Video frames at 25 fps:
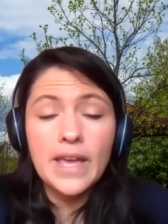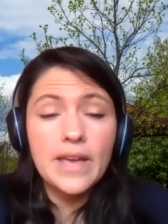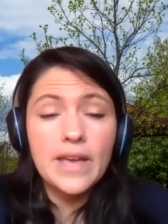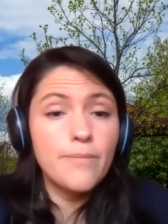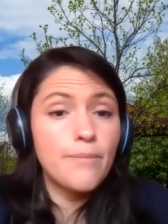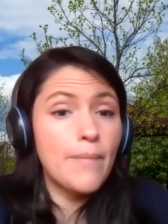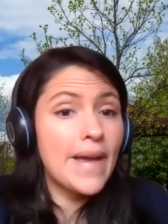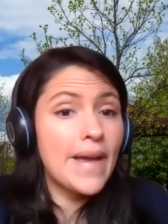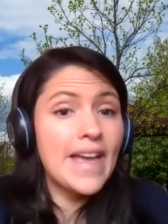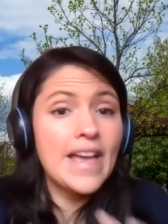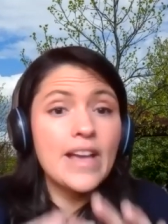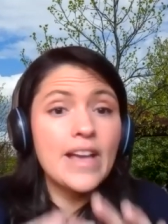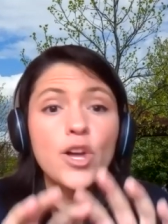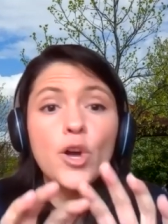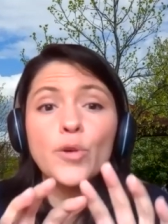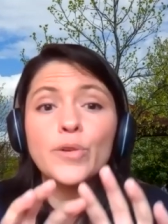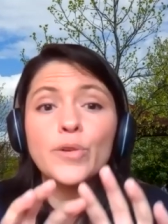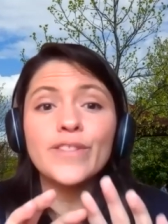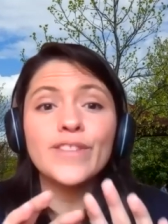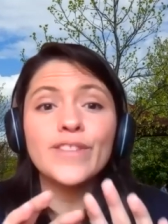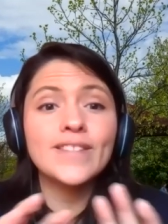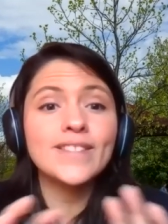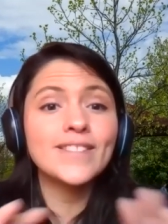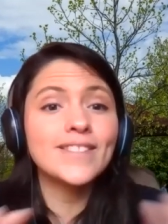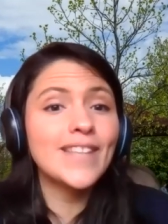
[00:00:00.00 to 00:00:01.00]
they may go
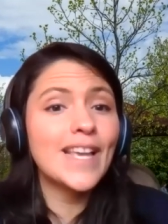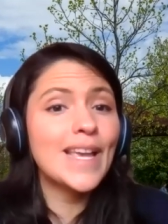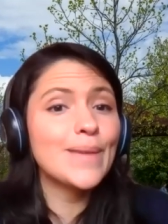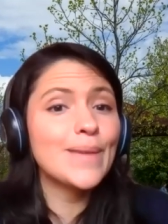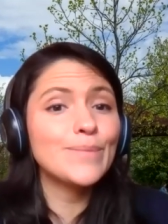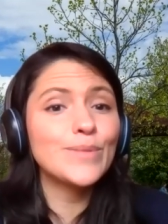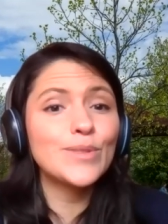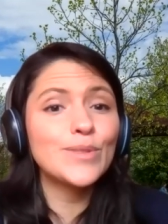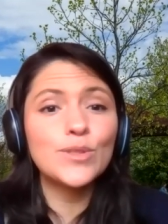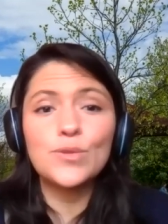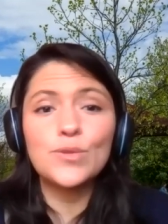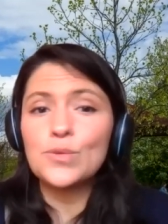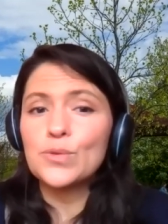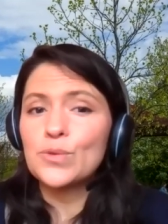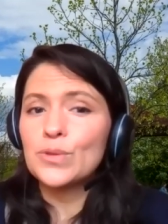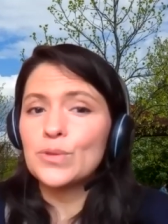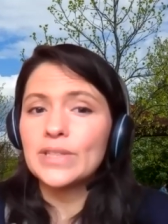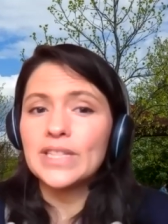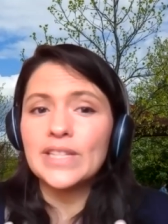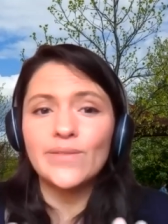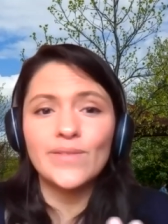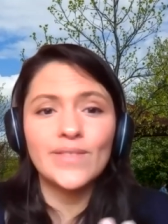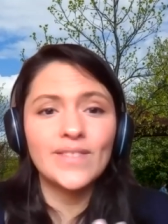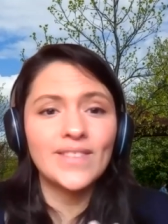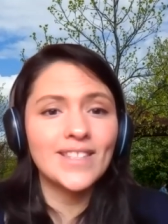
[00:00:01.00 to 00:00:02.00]
to the same school,
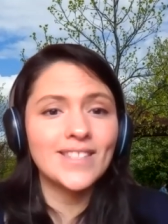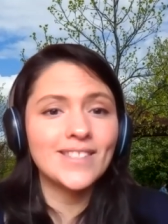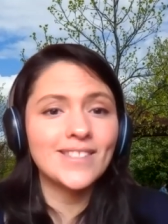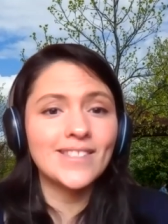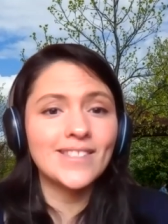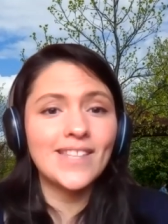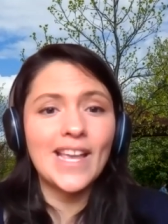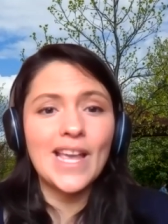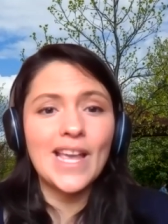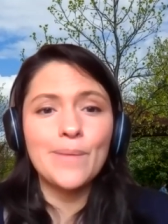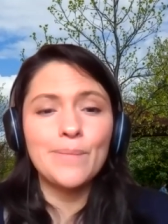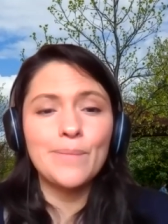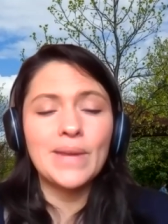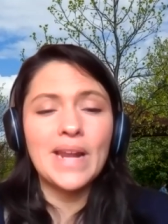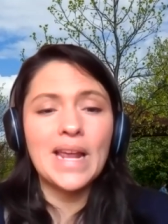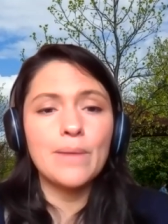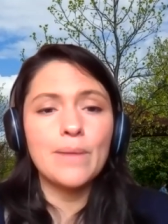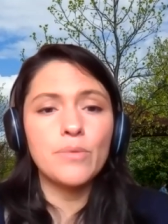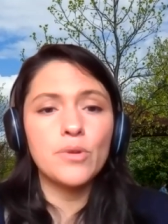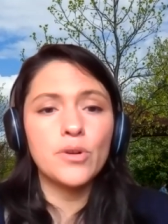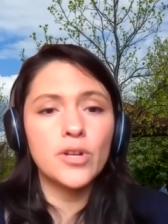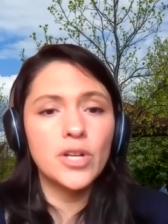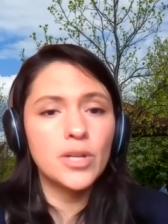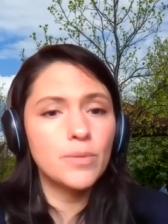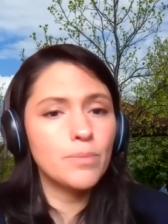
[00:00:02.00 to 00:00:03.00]
live in the same
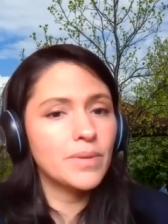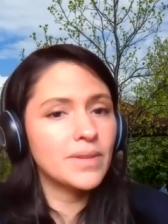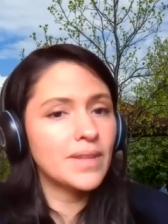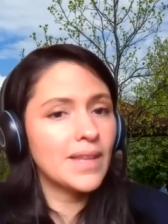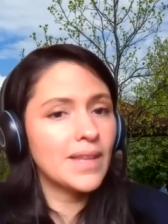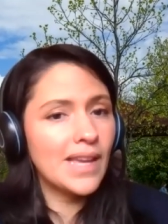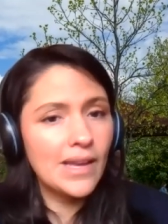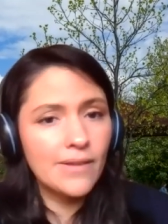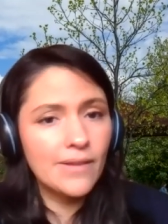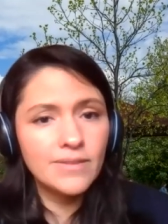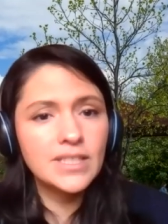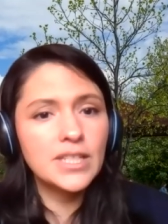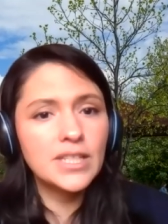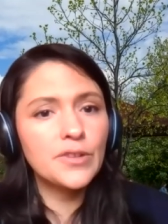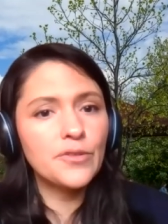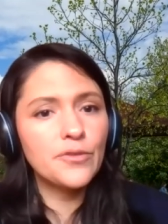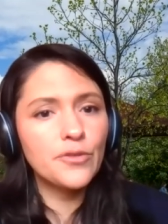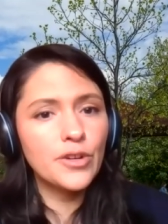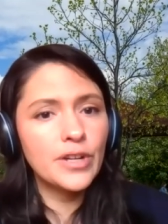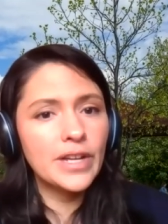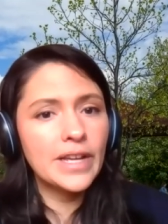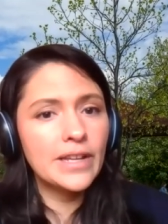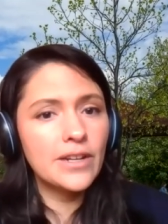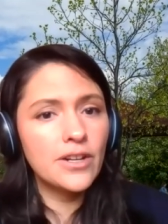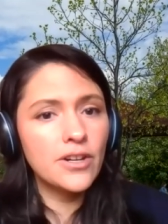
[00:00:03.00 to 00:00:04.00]
neighborhood, but they have
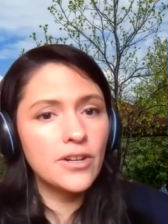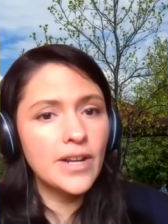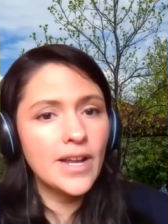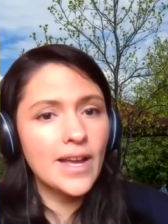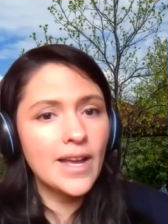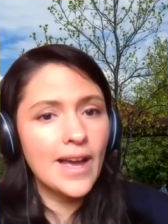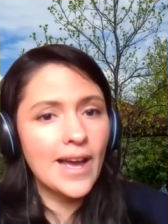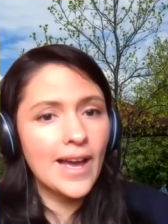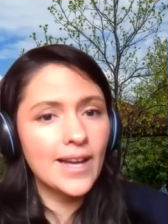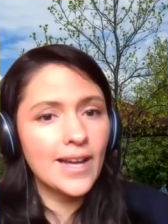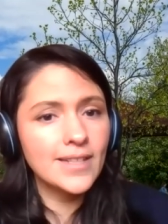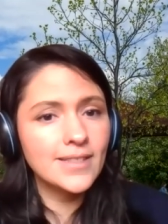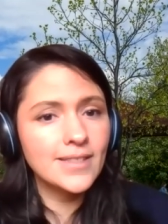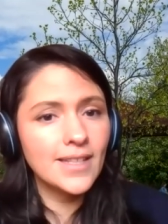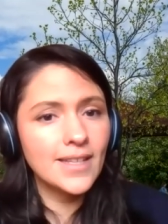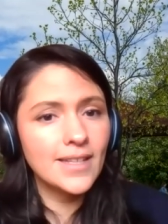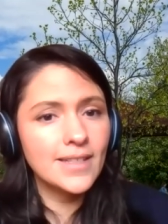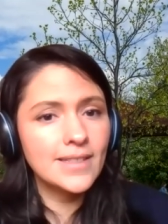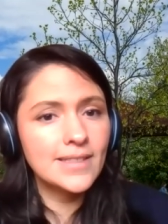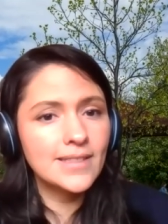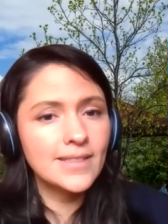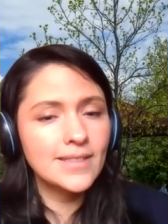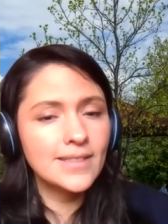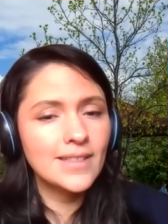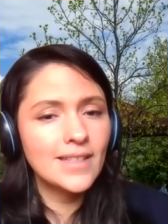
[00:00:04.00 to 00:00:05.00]
different internet
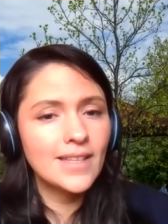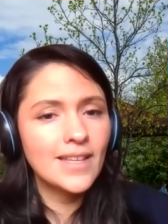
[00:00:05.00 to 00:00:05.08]
access.